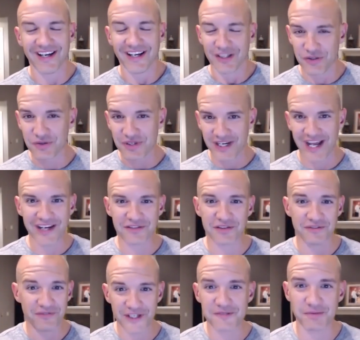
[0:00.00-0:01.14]
You can actually,
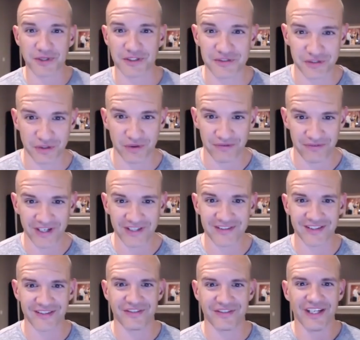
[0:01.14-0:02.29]
Facebook is so
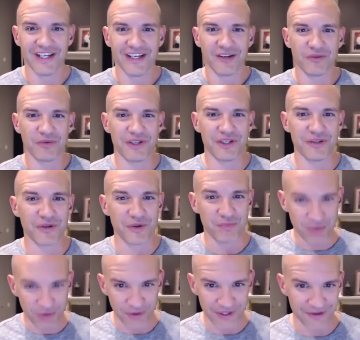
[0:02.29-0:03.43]
effective when you
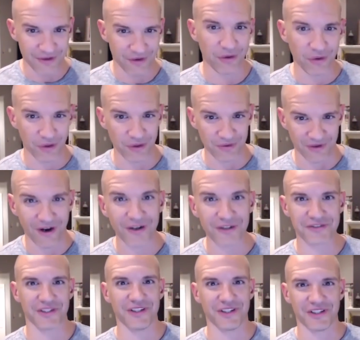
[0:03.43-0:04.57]
employ the whole
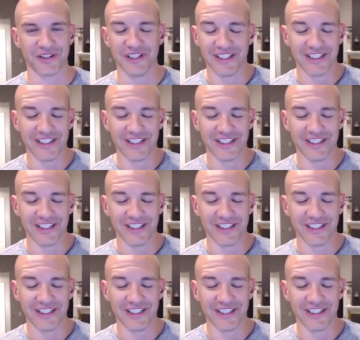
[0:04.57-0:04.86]
arsenal.